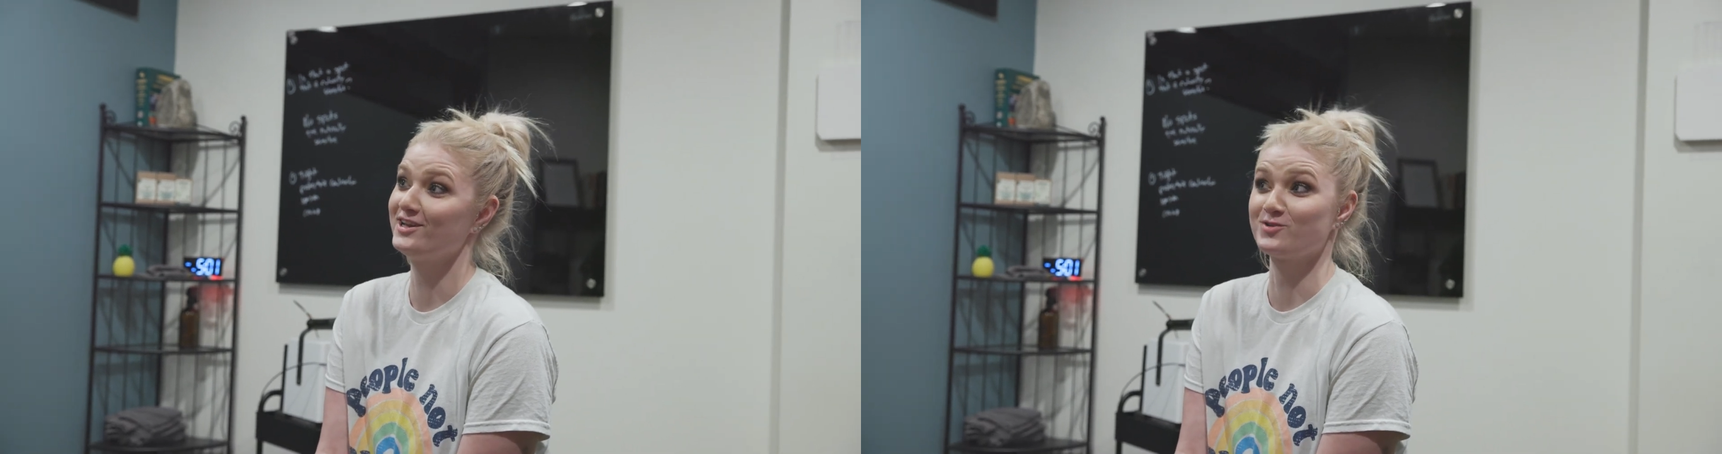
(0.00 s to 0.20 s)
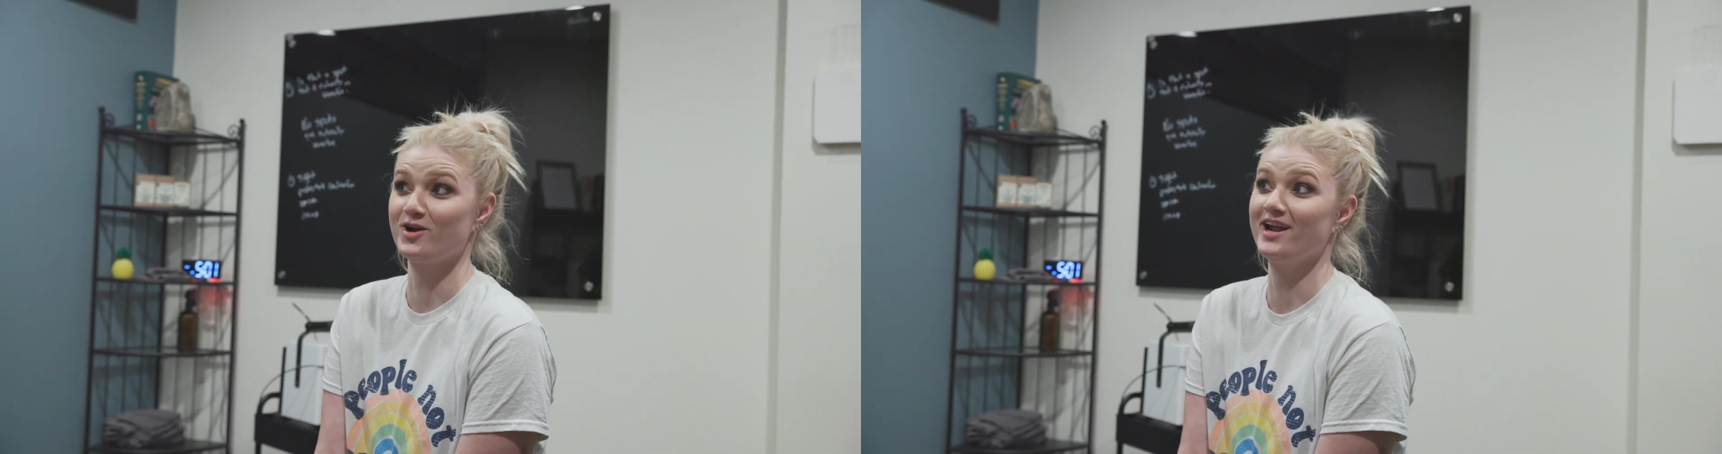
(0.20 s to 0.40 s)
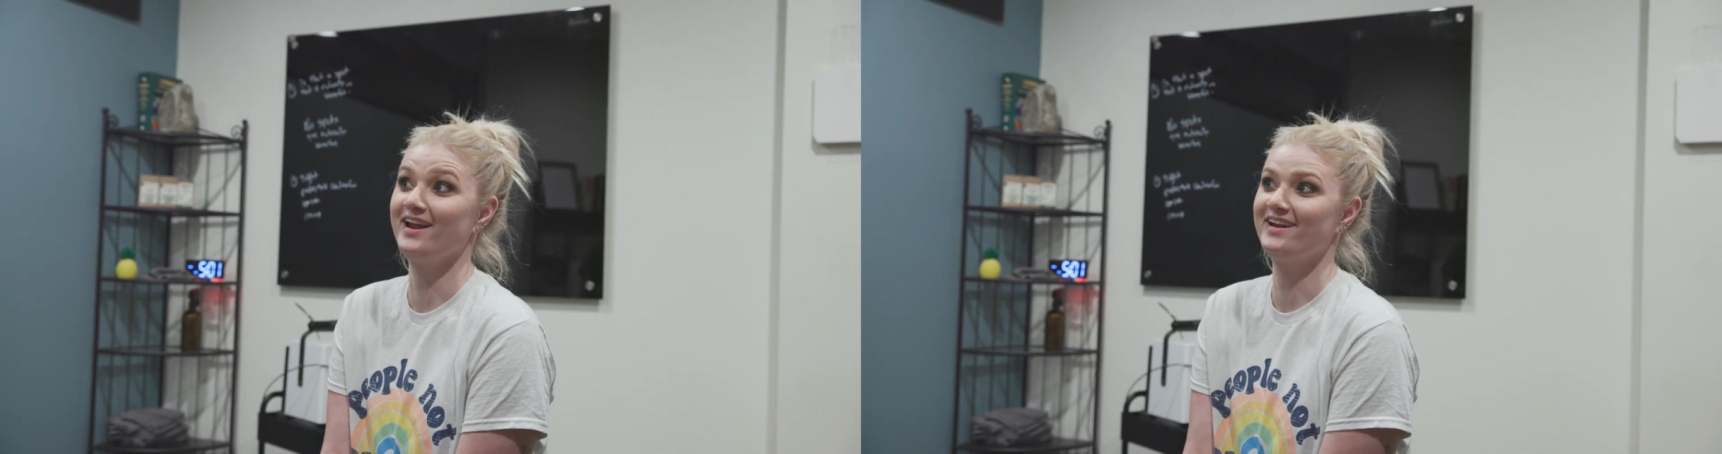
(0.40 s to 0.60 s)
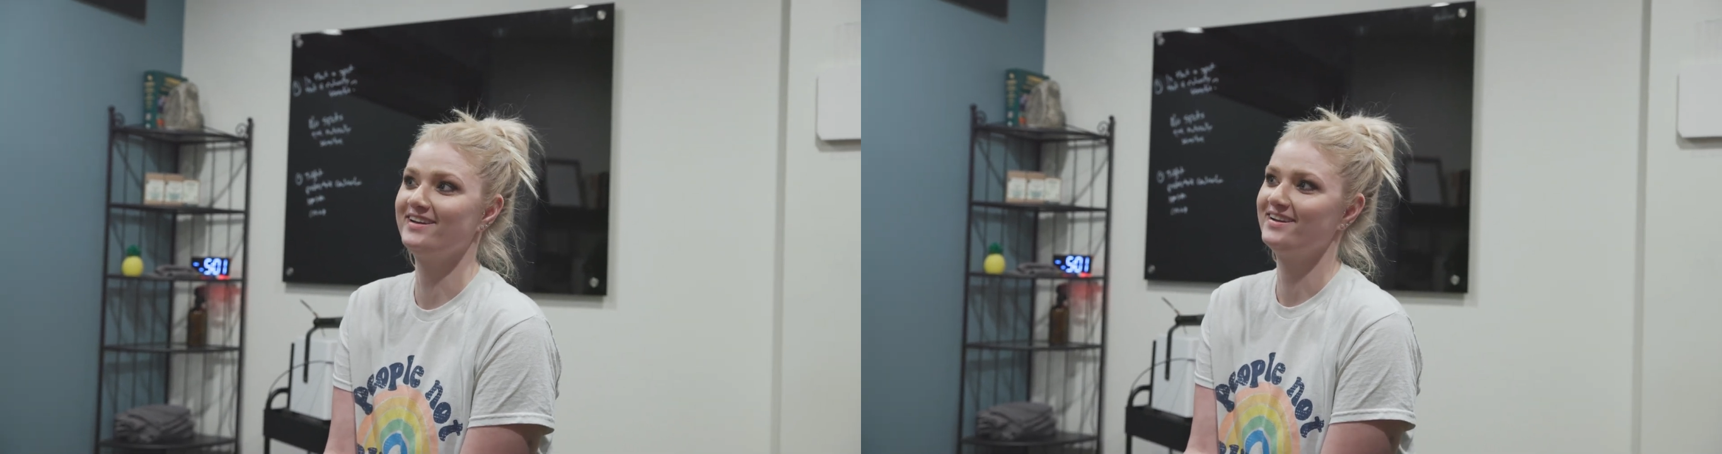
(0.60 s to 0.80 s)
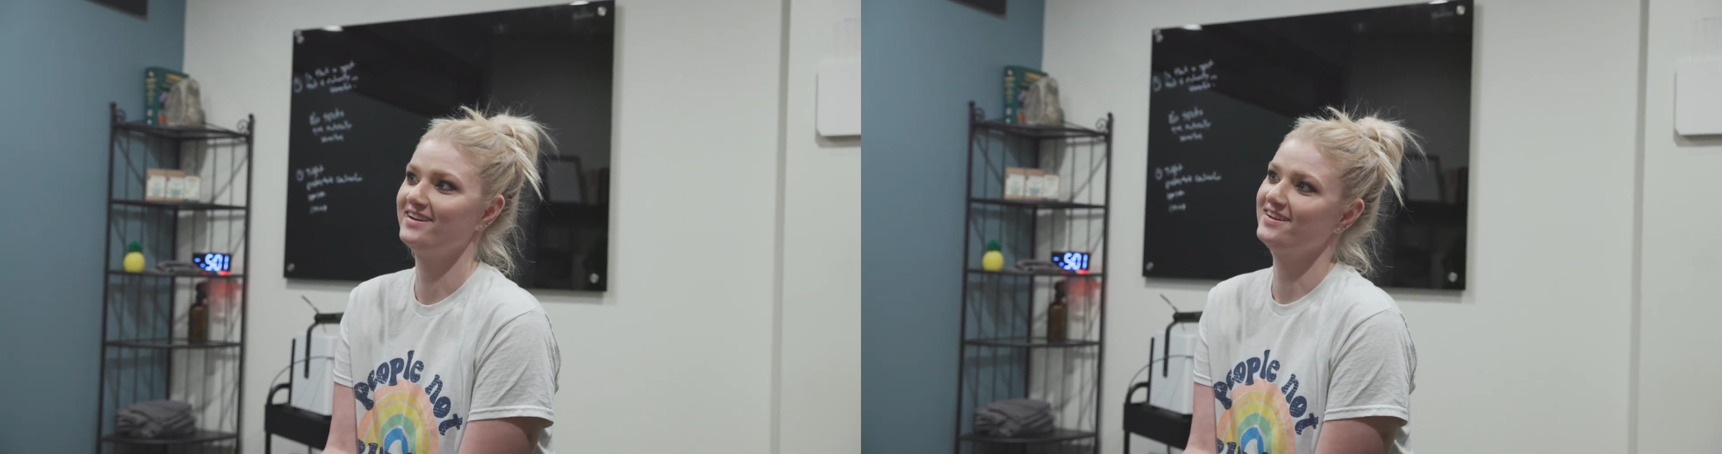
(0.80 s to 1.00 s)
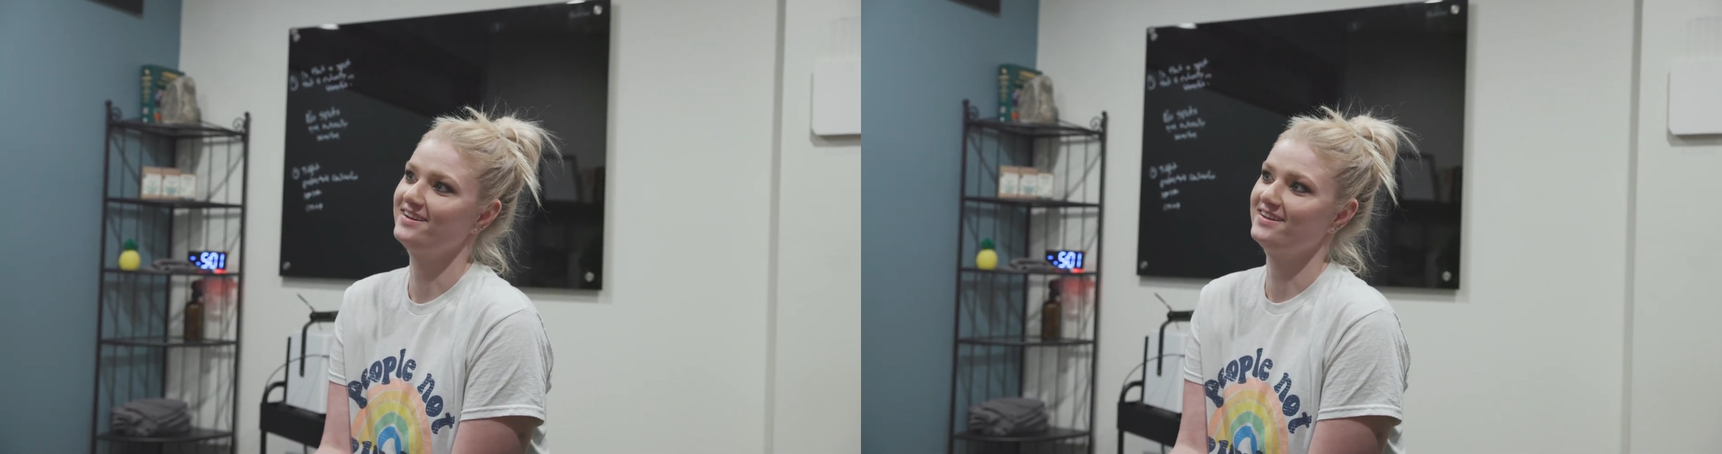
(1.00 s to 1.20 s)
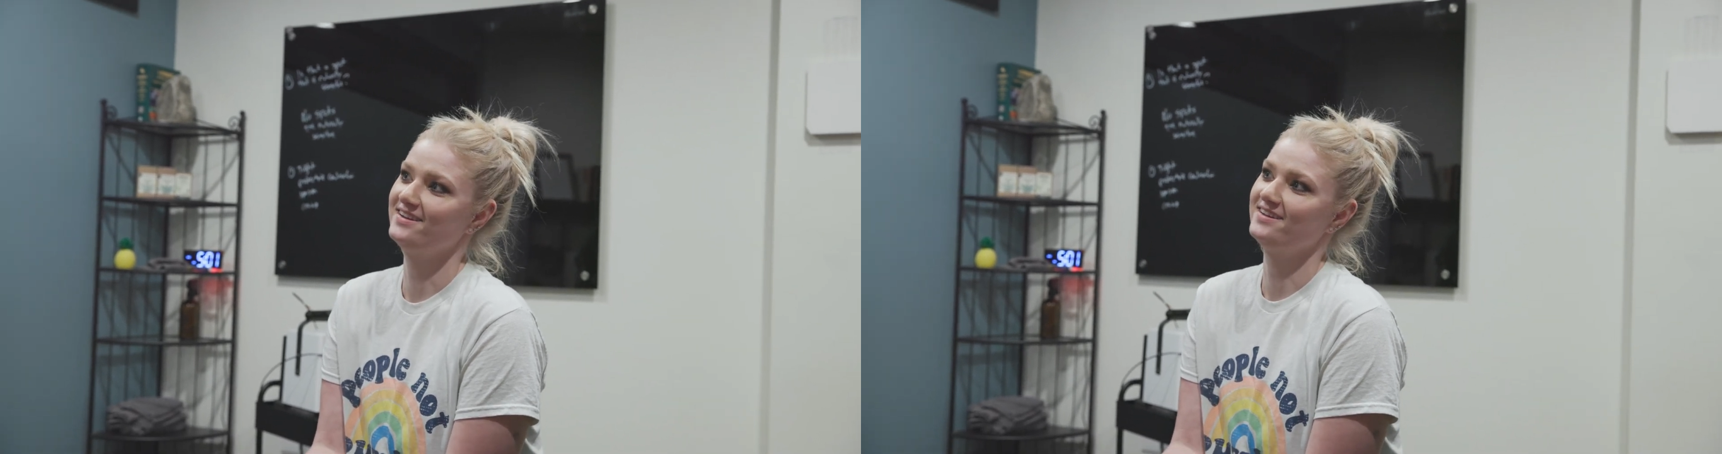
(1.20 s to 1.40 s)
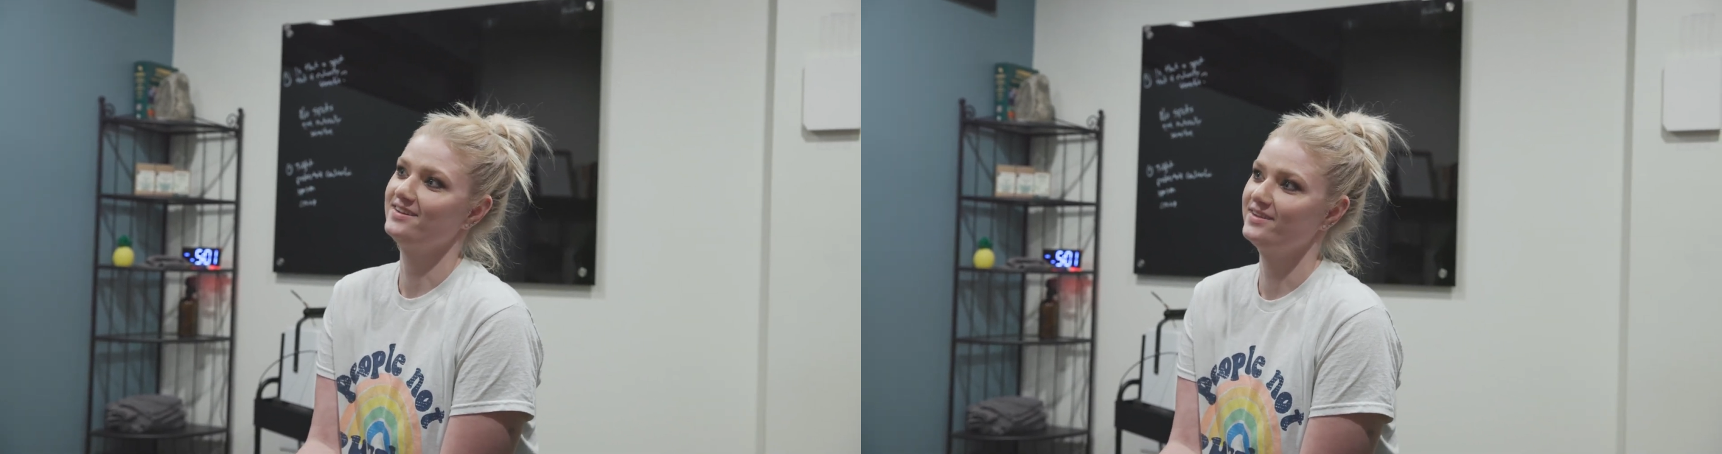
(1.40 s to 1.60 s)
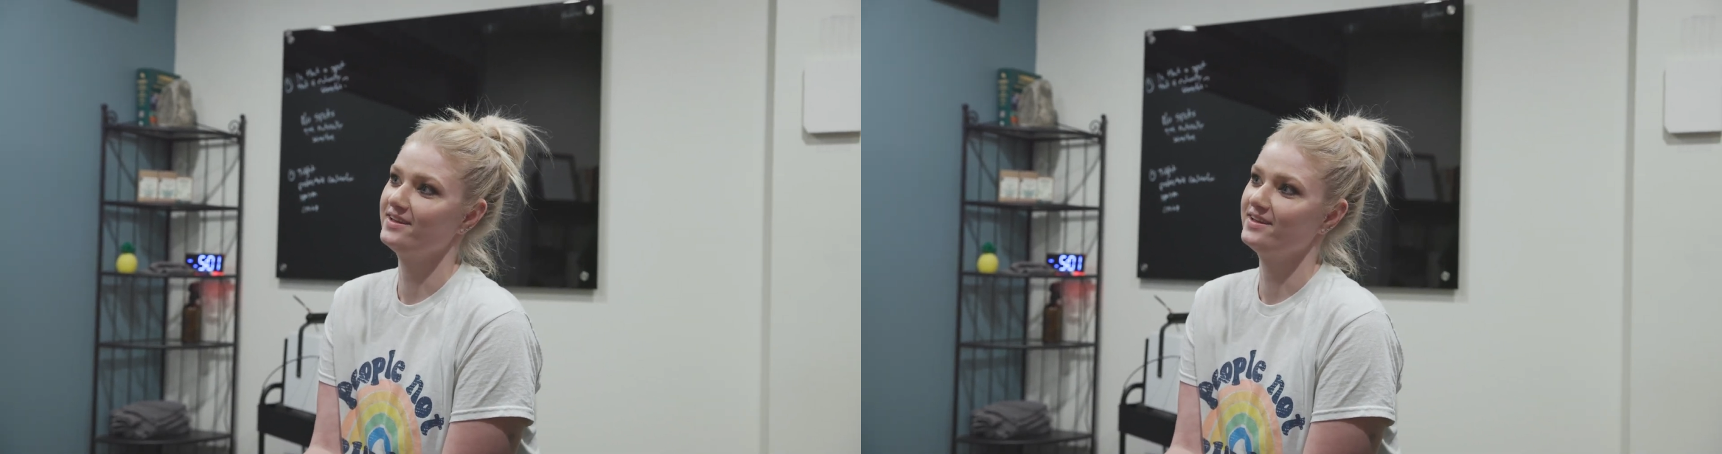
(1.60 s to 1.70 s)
That's great. That's great.